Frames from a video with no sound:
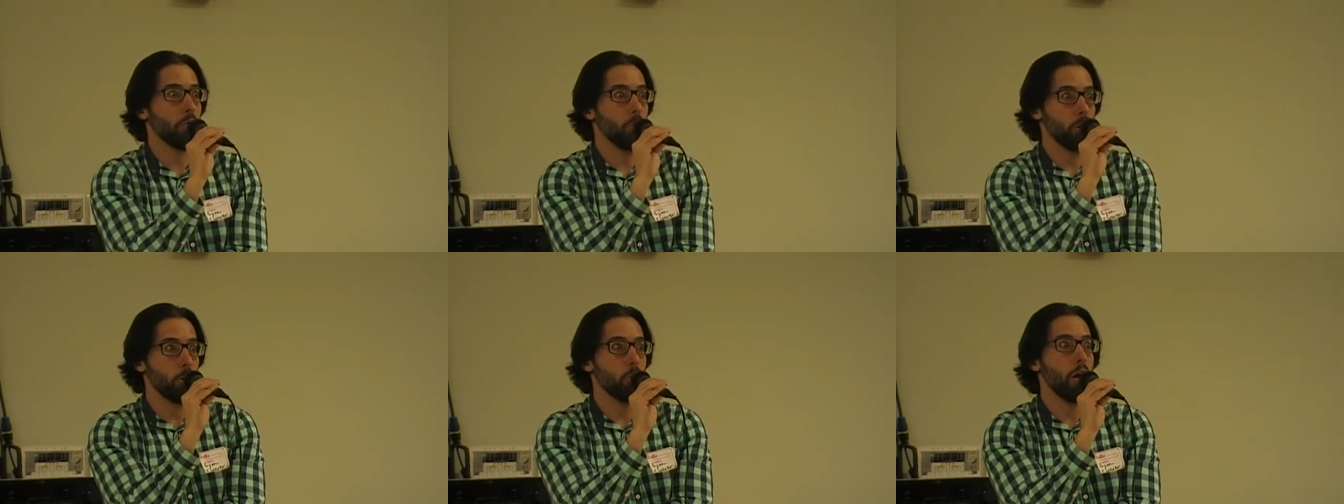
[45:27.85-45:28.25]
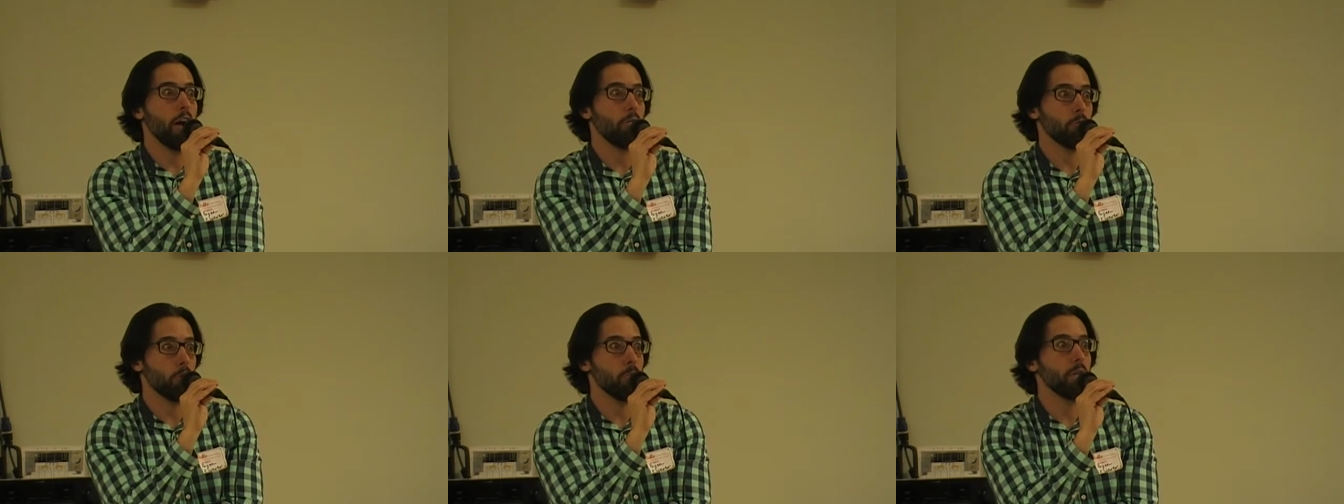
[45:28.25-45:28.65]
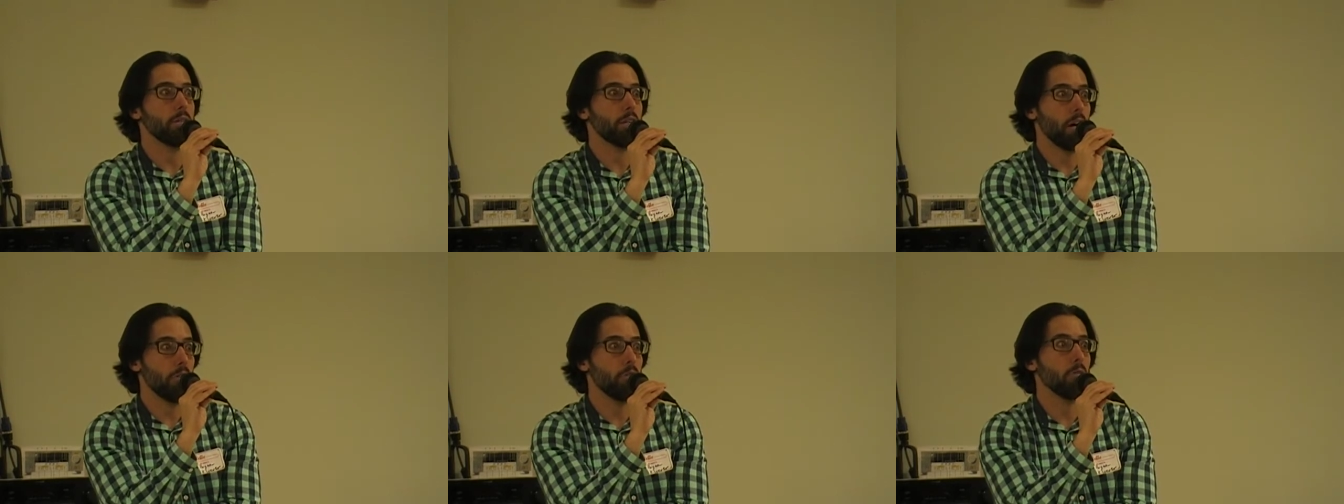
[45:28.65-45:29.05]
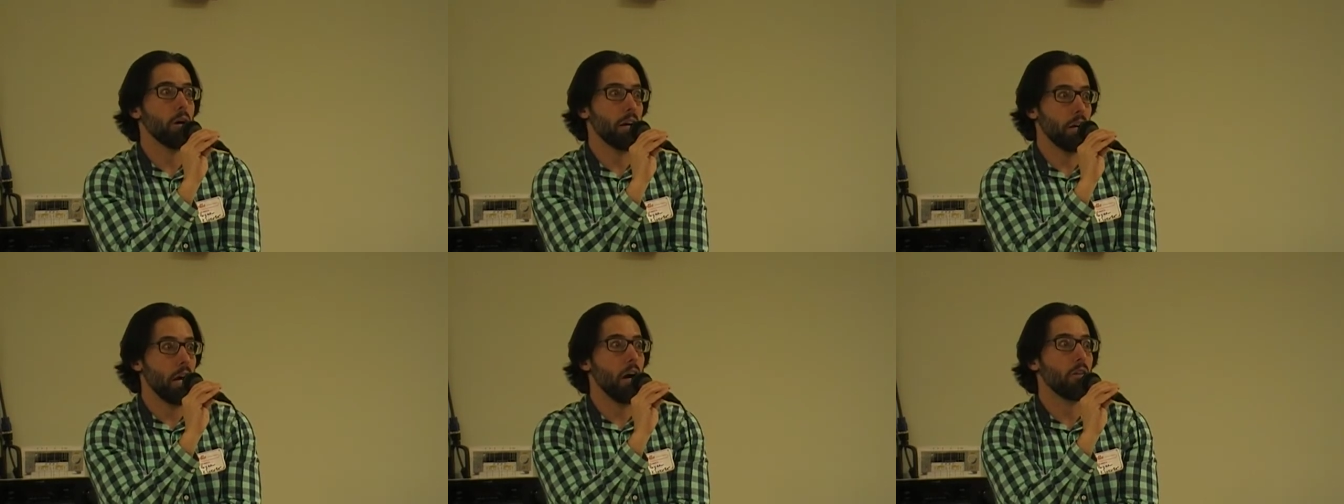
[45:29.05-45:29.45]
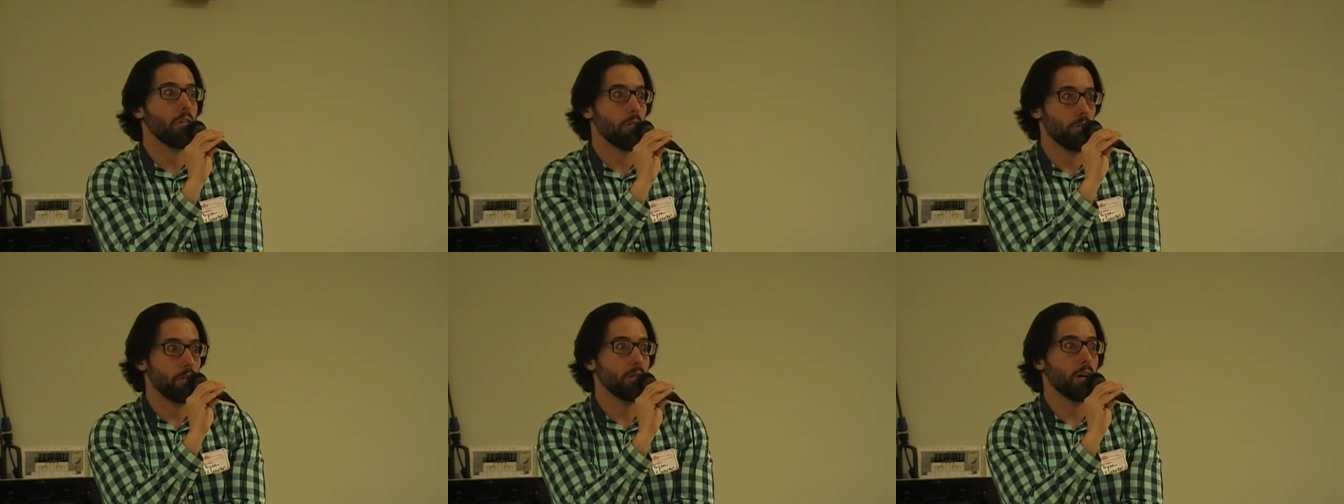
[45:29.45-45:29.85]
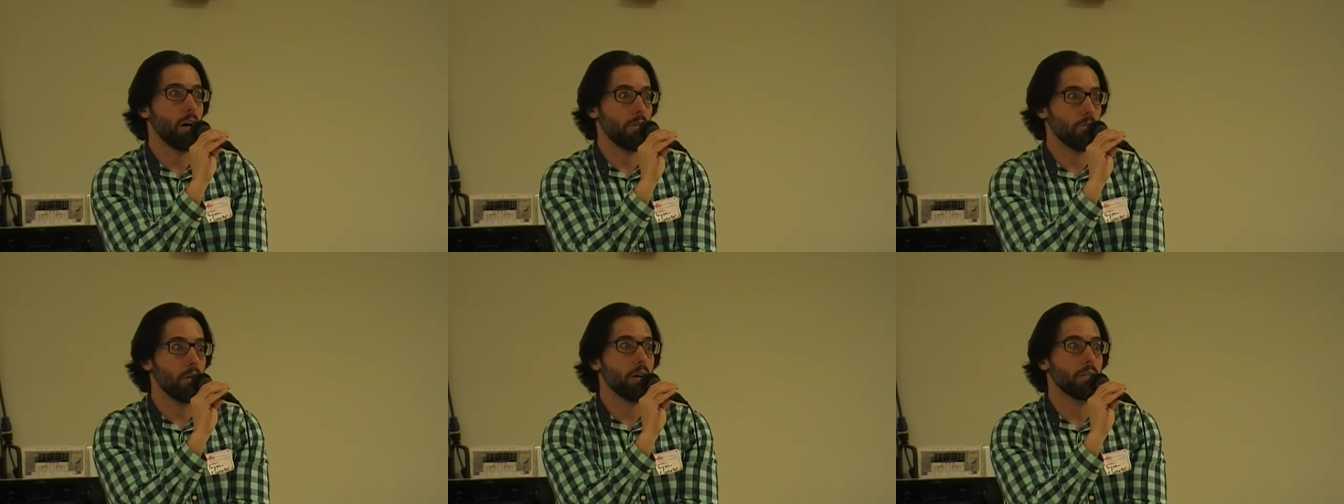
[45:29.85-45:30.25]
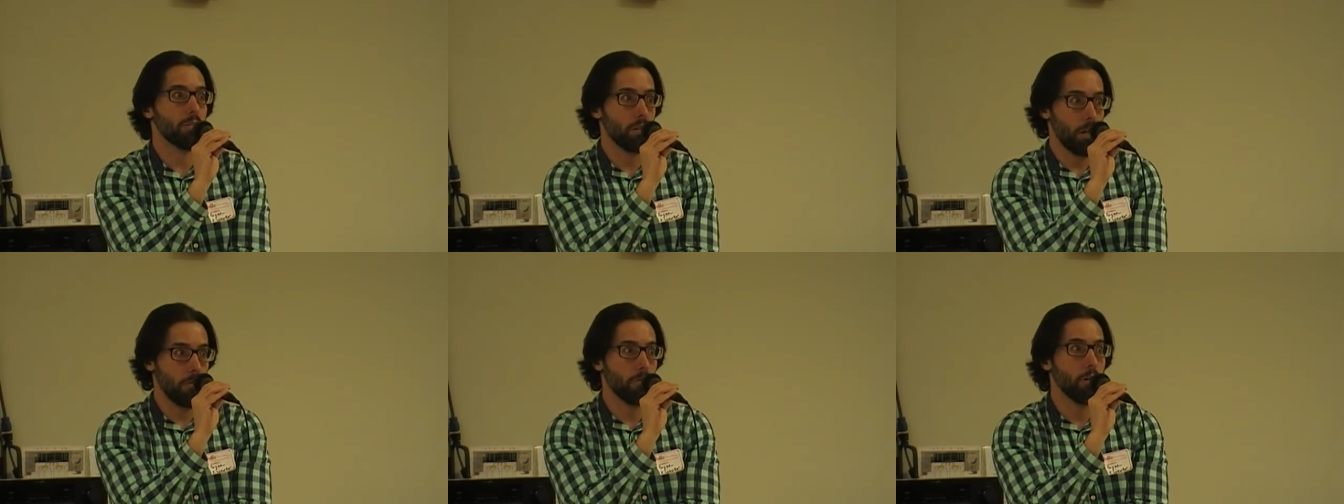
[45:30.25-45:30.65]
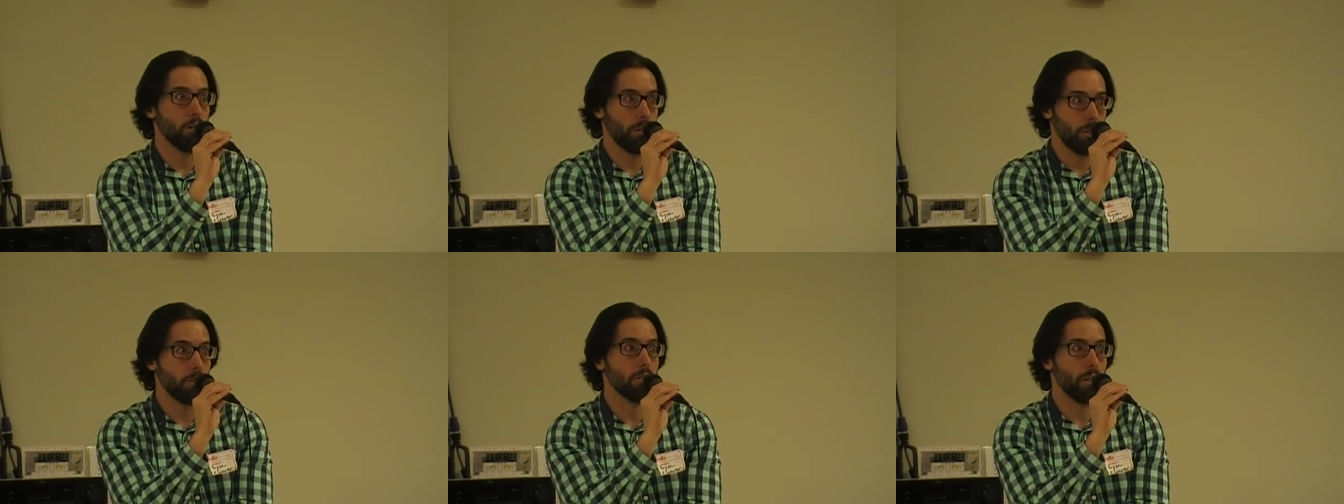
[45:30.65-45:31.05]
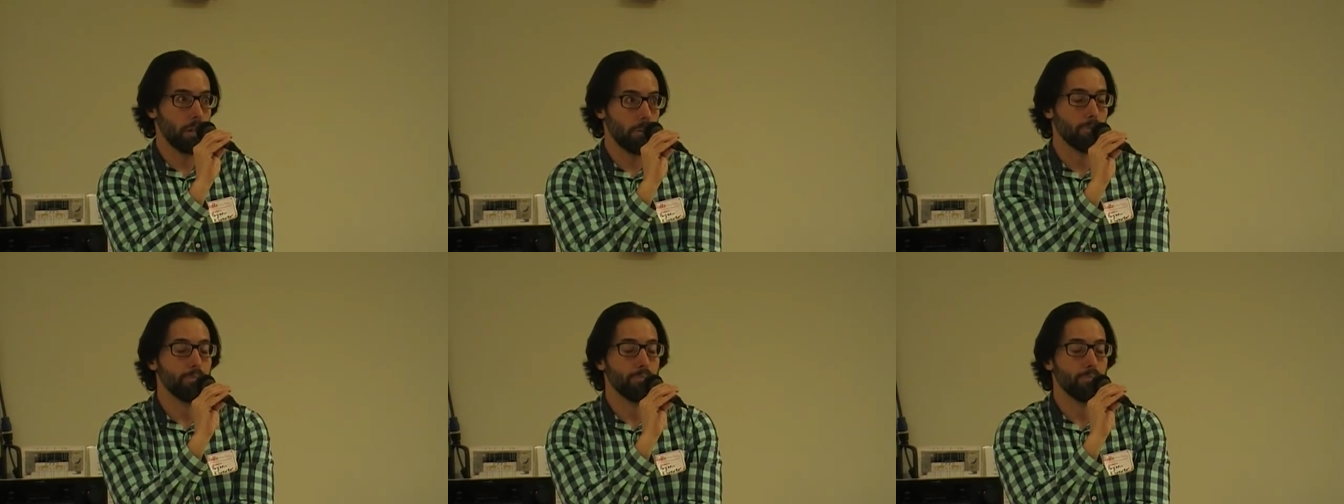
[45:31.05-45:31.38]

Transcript: we do have permits out there right now that are authorizing that very thing.